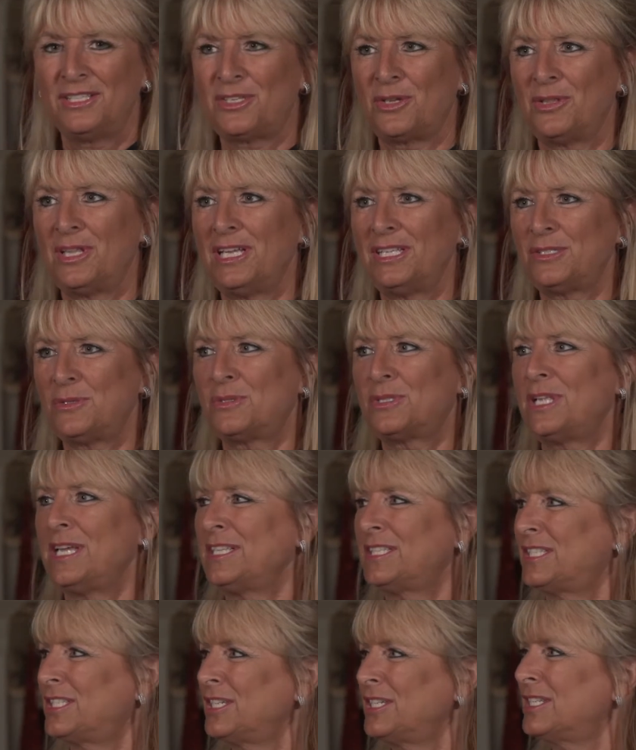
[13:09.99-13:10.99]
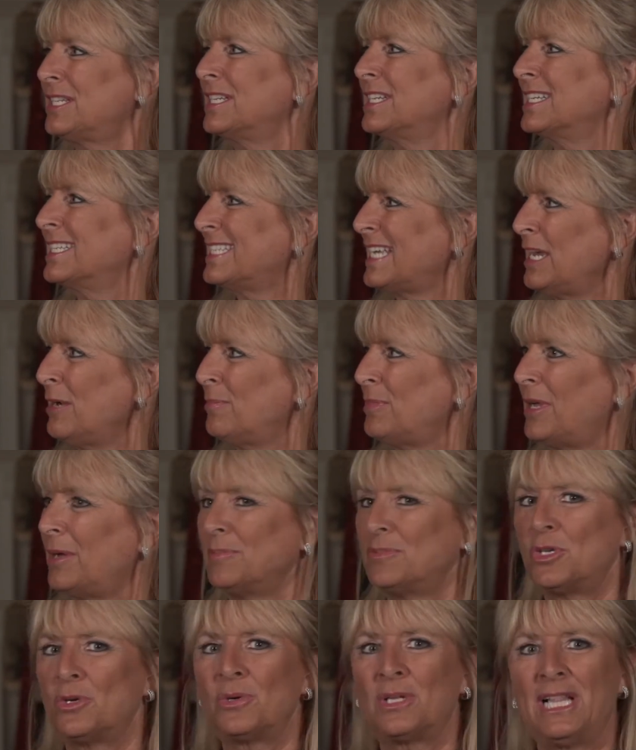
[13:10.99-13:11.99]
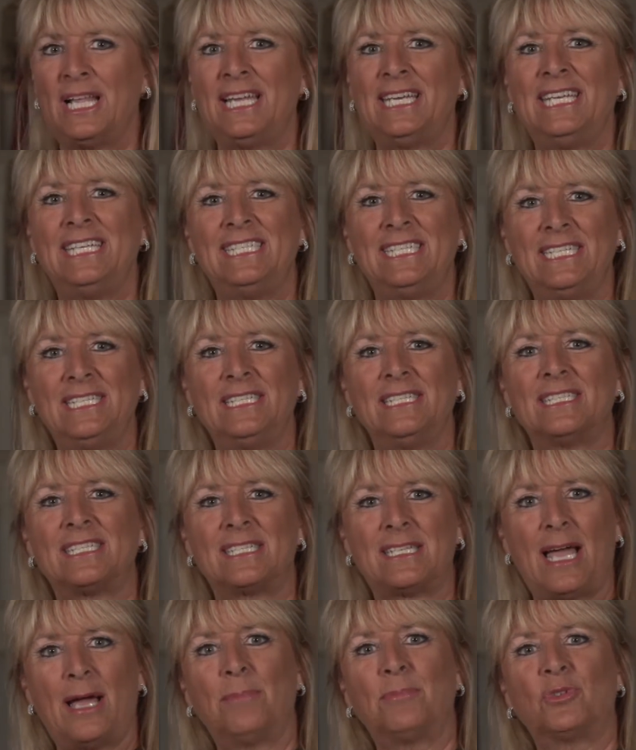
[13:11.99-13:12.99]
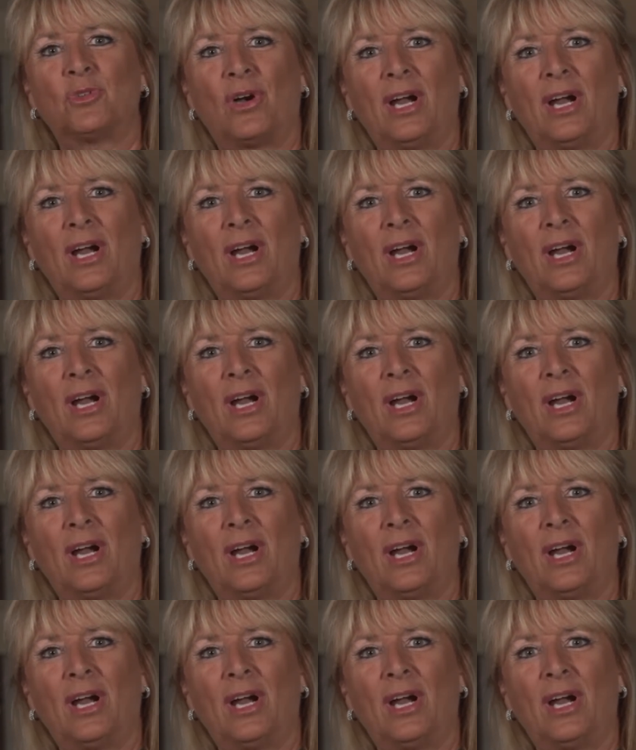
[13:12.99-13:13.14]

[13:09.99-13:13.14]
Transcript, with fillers: So that's that's just an example. I'm so glad he didn't stop